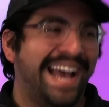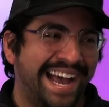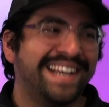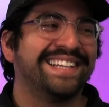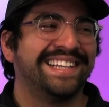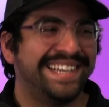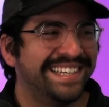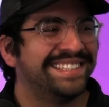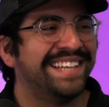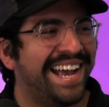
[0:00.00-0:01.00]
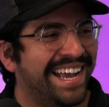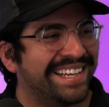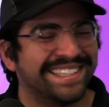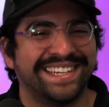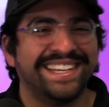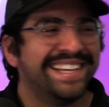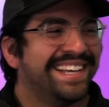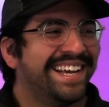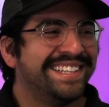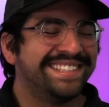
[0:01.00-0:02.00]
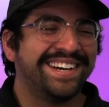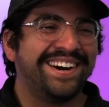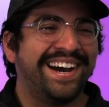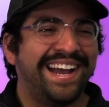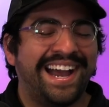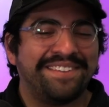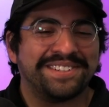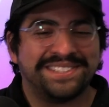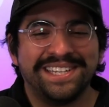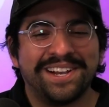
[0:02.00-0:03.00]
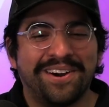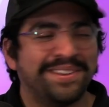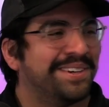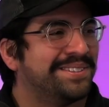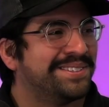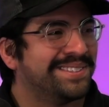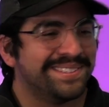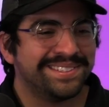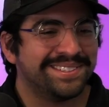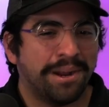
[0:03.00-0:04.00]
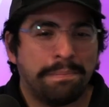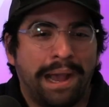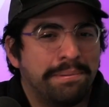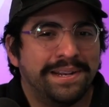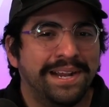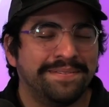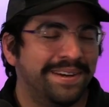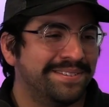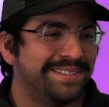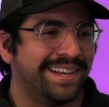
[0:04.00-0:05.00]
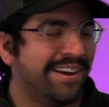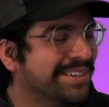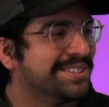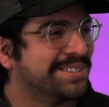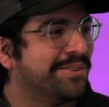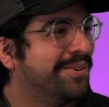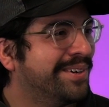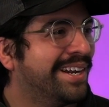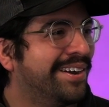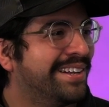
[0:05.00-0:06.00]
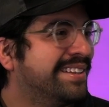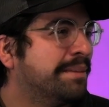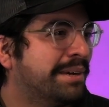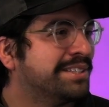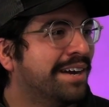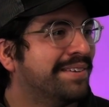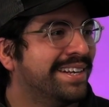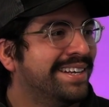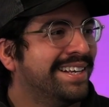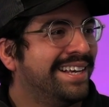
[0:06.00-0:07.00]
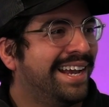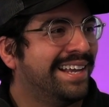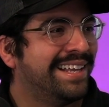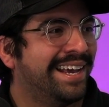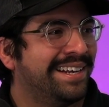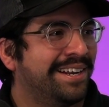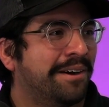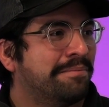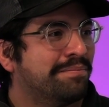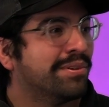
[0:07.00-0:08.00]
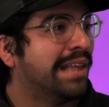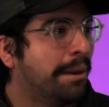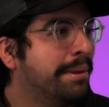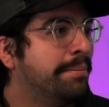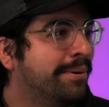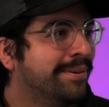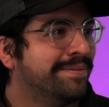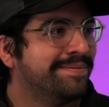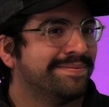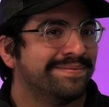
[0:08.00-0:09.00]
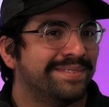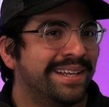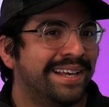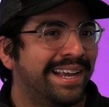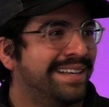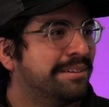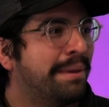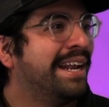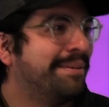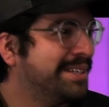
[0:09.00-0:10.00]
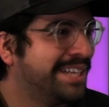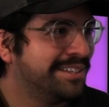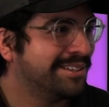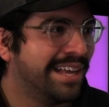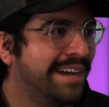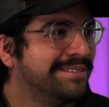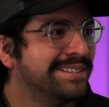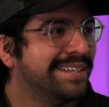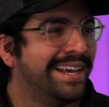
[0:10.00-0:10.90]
Exactly. And so after seeing all those start popping up, I was like, oh, this is cool. You know, I didn't think much of it. And then, you know, for a lot of people, like, the pandemic changed their lives.